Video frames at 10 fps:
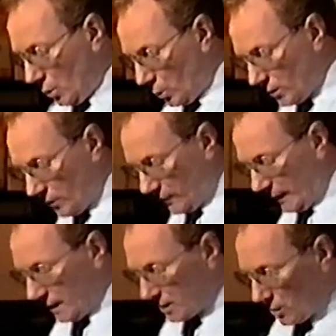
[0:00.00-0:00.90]
One of the
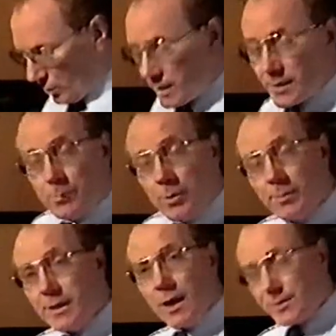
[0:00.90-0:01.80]
things that we're
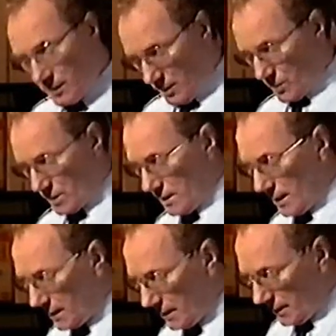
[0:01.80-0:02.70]
probably going to use
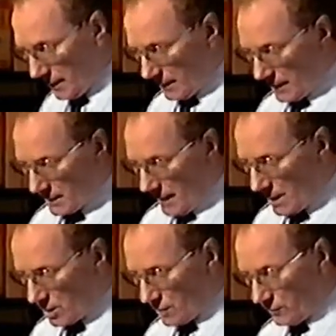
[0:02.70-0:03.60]
today is an
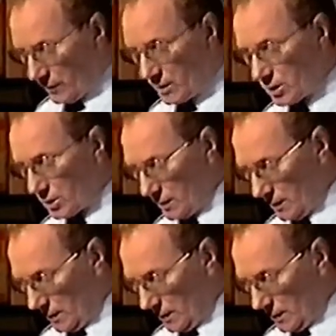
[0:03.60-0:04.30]
engine flush.